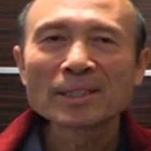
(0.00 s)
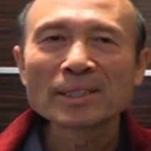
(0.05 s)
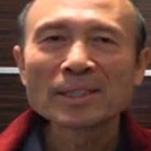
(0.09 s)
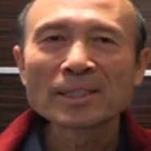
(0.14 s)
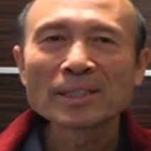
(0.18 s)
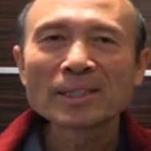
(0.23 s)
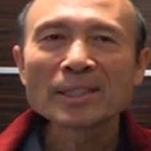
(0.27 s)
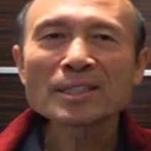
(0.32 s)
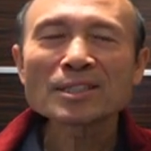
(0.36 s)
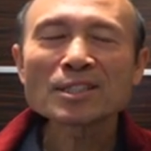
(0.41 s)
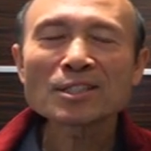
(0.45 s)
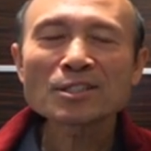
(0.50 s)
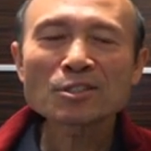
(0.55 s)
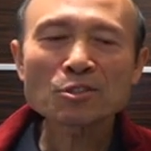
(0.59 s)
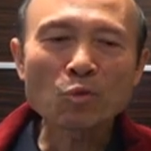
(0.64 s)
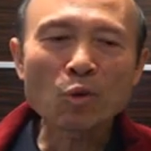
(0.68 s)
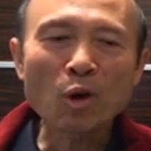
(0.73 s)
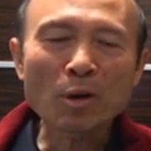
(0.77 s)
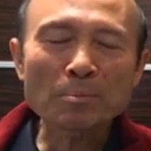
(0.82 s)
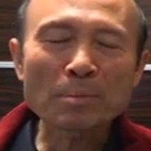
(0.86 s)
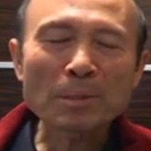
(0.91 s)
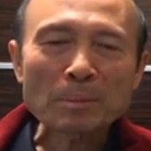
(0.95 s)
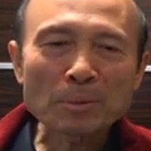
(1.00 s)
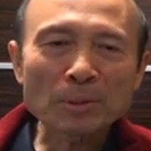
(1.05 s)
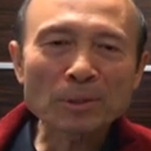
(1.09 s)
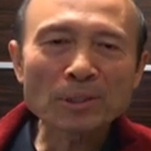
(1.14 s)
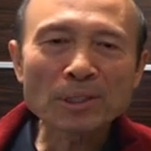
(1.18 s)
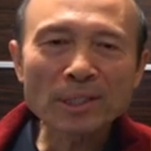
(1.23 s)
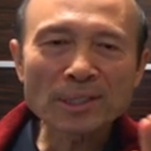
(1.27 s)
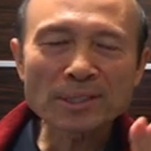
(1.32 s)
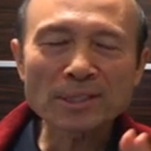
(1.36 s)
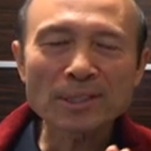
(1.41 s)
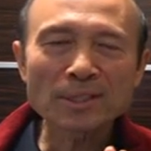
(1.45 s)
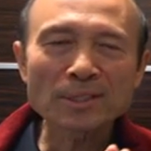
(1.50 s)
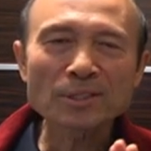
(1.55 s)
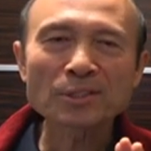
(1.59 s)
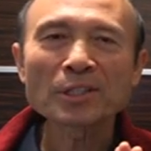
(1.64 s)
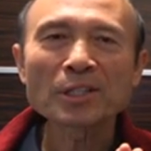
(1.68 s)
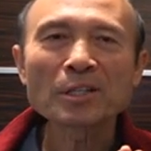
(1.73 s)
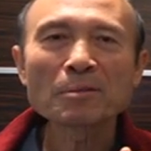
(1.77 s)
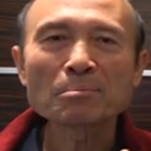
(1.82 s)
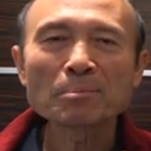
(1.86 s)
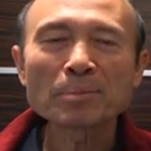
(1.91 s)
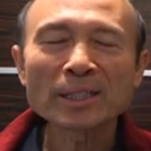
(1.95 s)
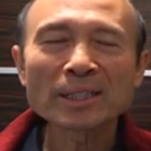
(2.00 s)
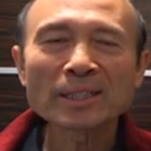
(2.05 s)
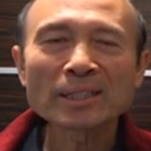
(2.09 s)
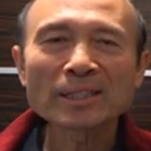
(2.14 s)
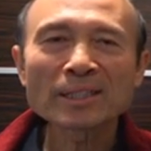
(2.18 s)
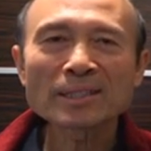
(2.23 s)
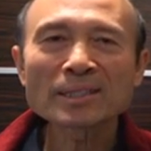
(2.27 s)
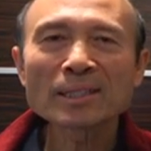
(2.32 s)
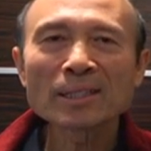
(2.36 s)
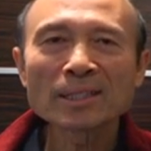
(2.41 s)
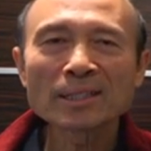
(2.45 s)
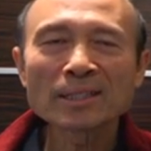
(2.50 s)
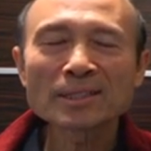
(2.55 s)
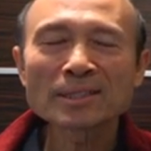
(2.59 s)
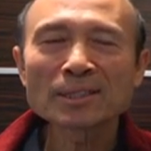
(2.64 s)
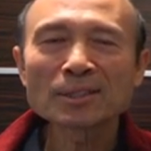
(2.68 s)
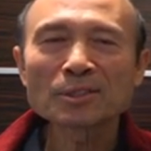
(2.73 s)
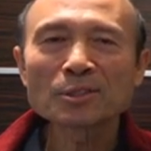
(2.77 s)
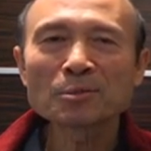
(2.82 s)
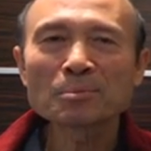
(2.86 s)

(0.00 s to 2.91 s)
He just wants people to listen to him, but he doesn't listen to